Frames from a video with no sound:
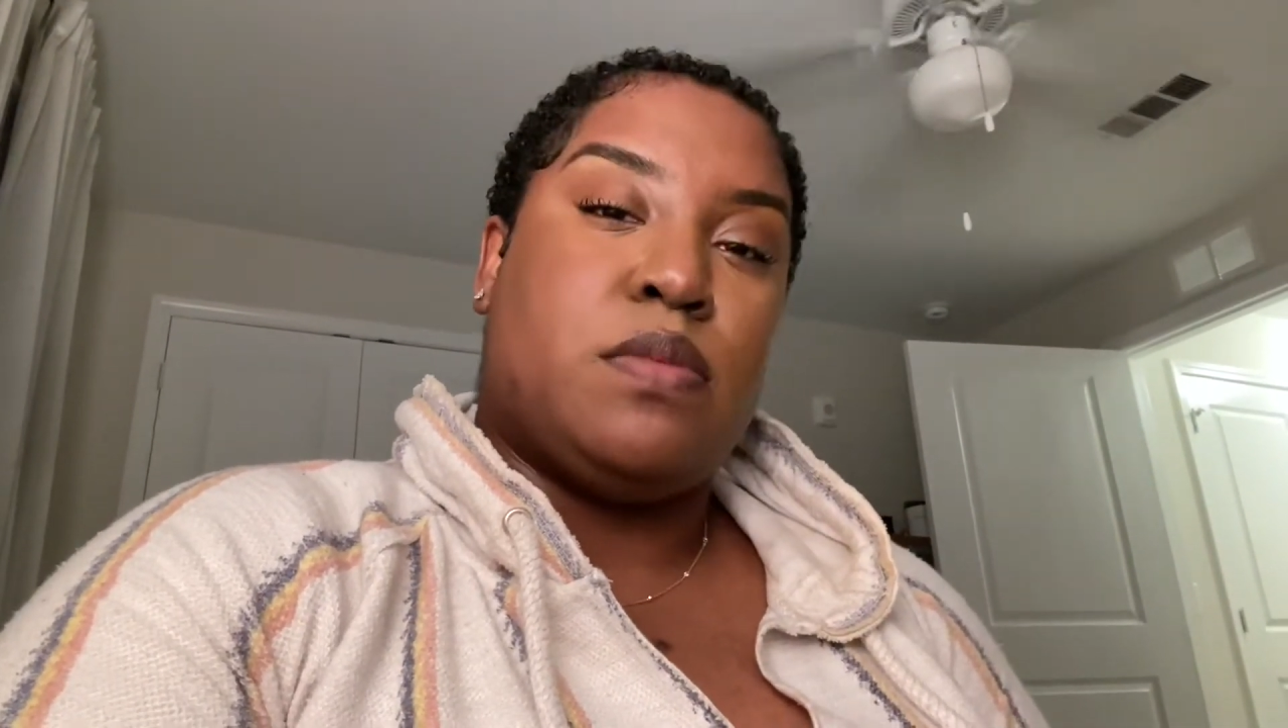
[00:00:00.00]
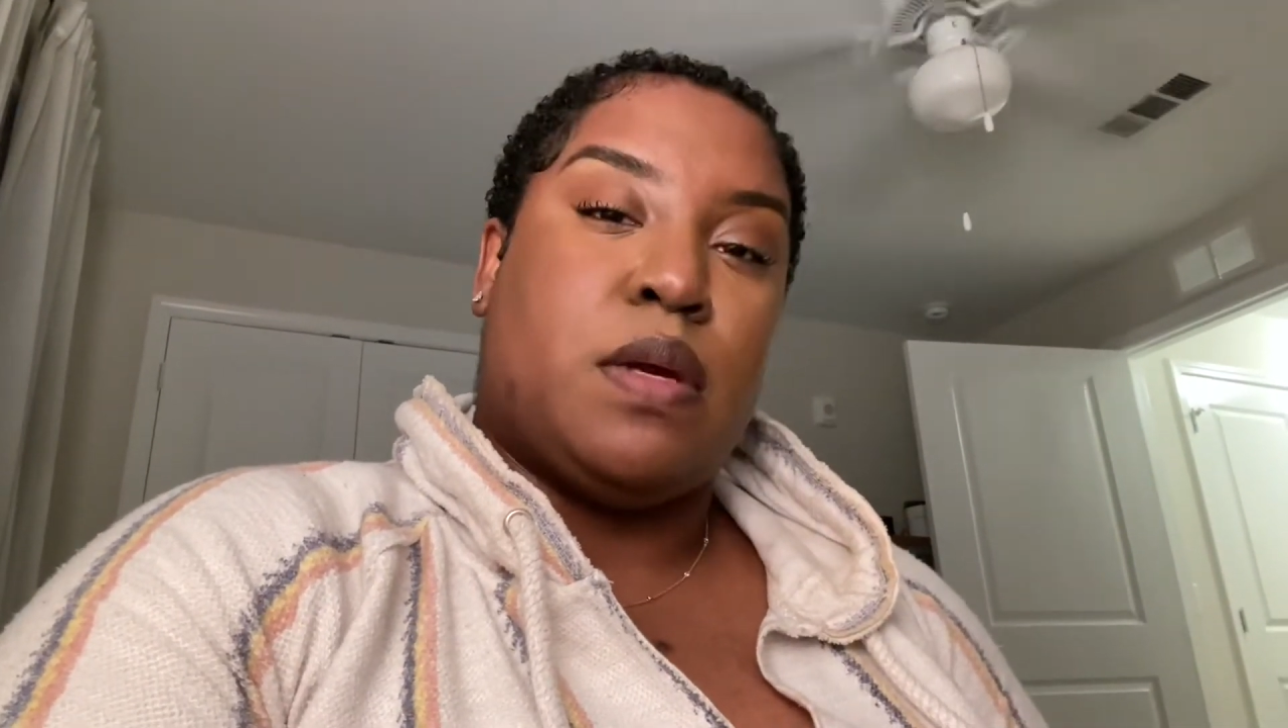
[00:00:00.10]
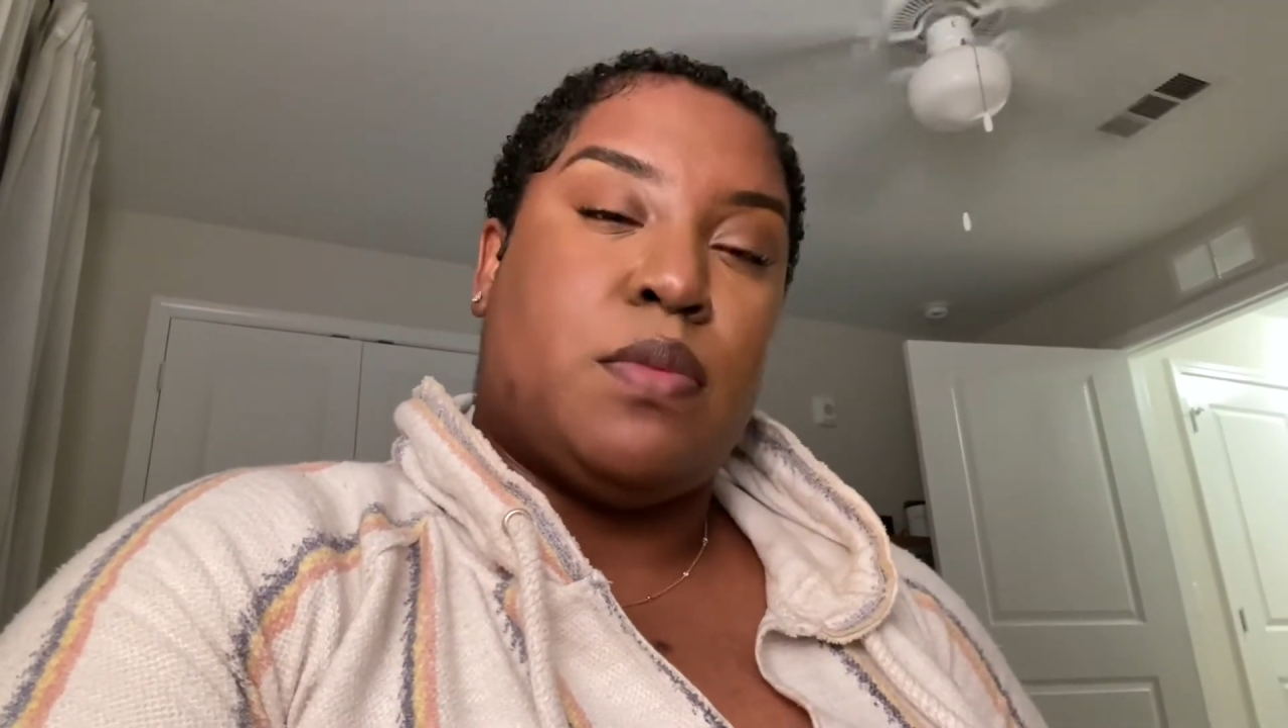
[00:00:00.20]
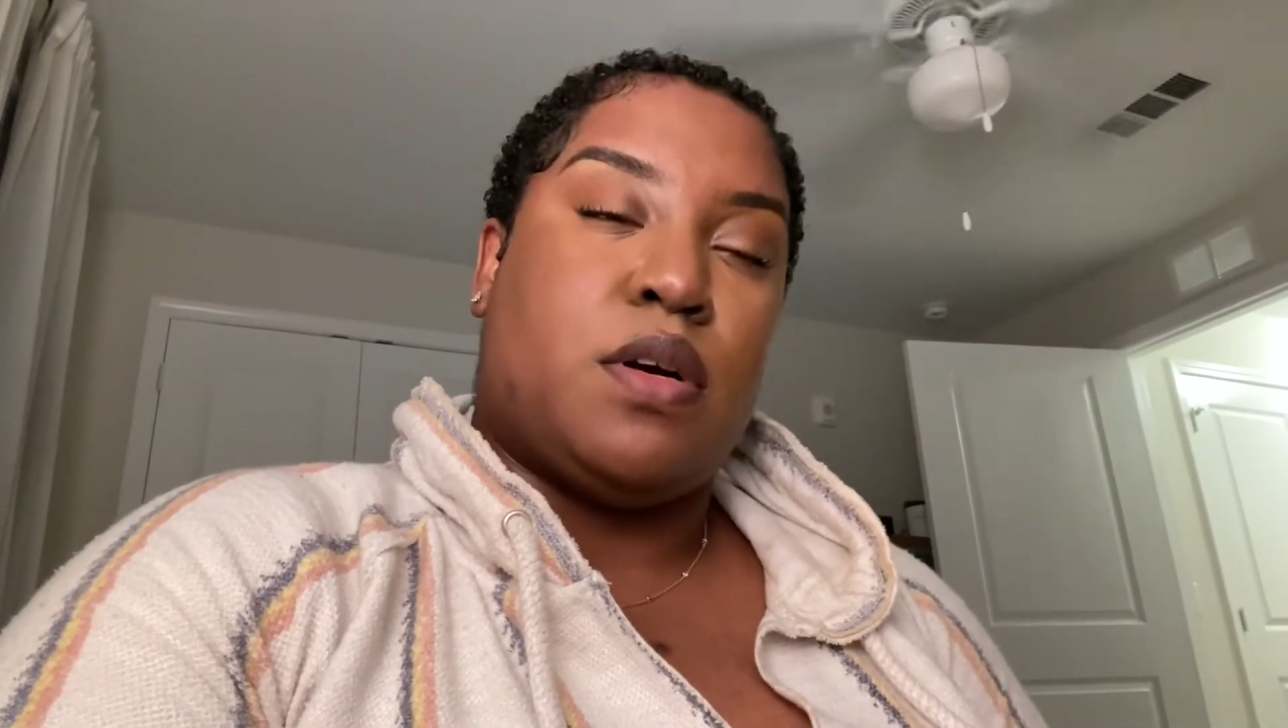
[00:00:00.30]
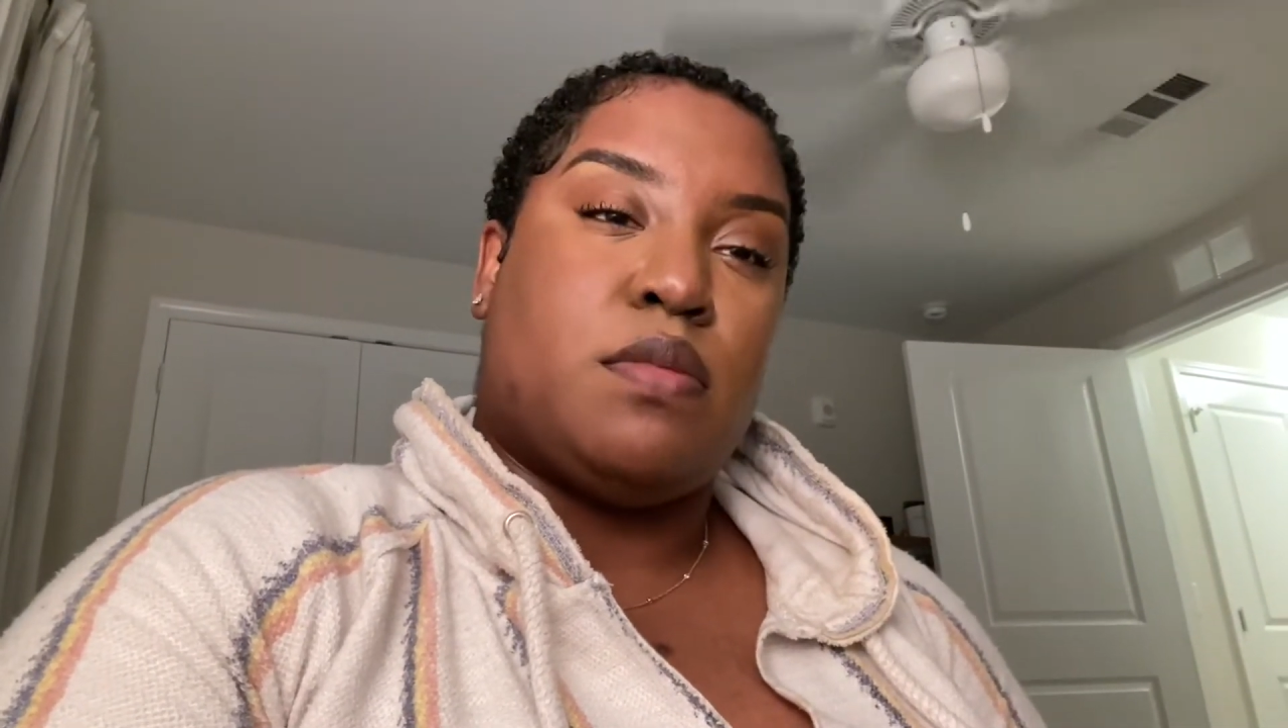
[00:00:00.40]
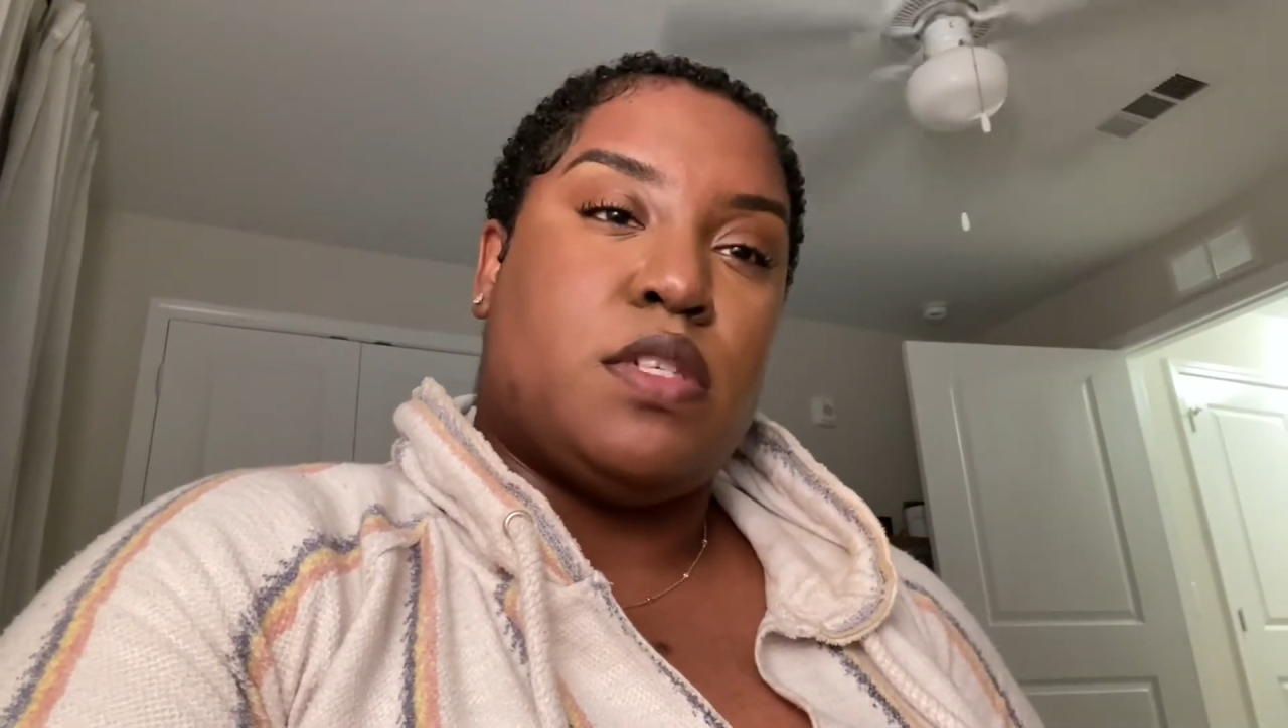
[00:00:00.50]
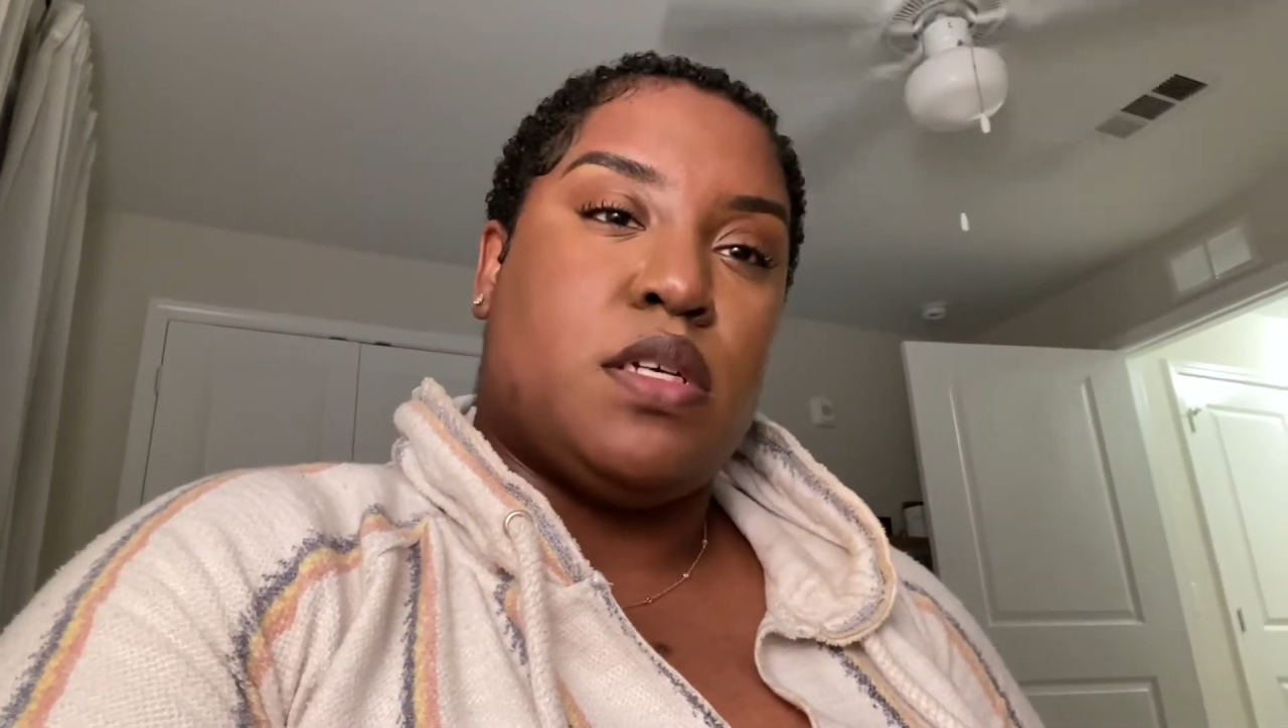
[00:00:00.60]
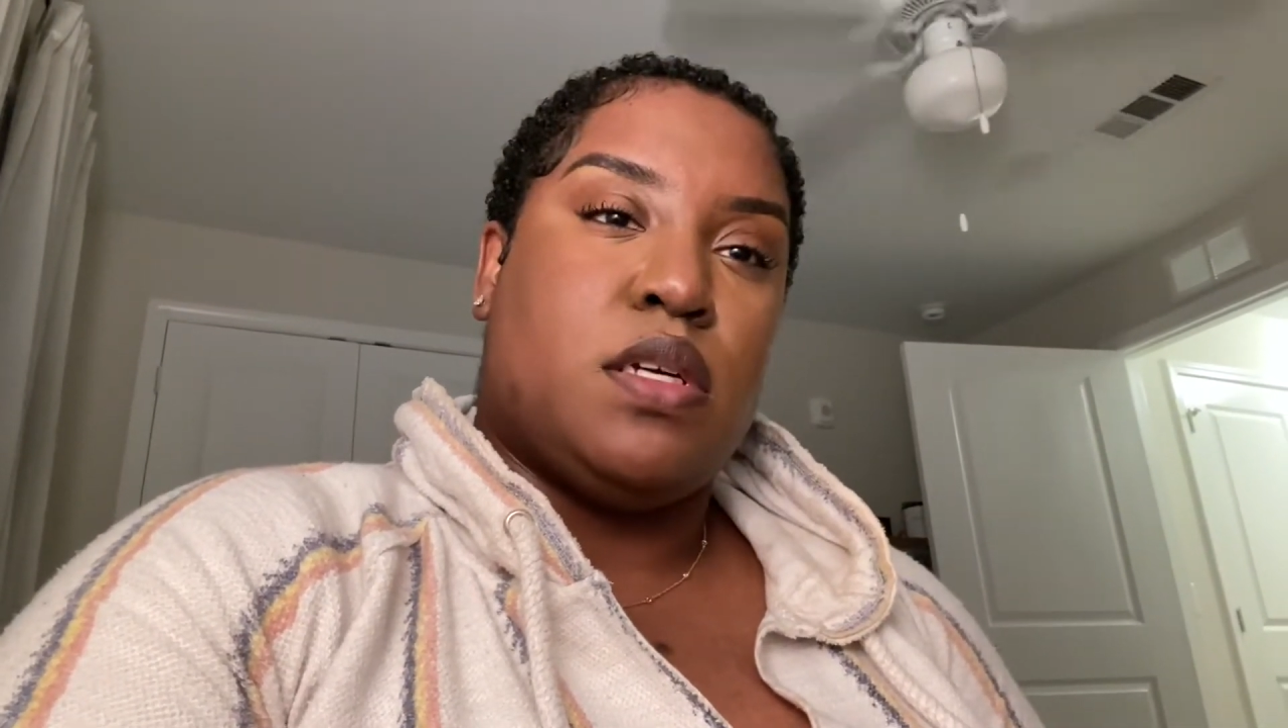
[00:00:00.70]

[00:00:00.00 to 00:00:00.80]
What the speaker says: my mom's,